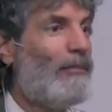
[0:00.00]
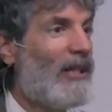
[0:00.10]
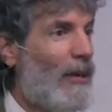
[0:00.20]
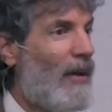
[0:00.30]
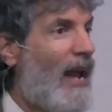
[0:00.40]
to
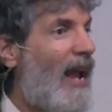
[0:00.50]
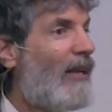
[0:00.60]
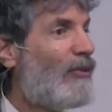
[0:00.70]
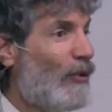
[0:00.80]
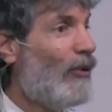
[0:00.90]
become
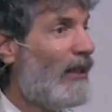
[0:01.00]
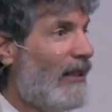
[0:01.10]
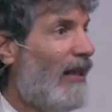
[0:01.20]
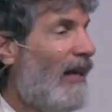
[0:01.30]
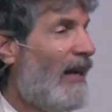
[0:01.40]

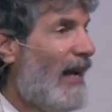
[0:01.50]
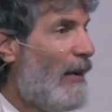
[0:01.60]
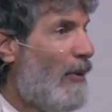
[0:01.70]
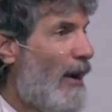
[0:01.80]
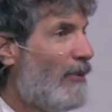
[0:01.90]
truly
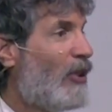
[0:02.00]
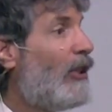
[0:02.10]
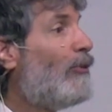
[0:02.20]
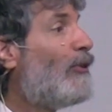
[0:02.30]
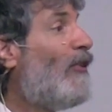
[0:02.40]
Abraham's
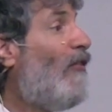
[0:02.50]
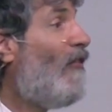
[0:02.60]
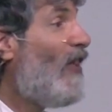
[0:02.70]
children of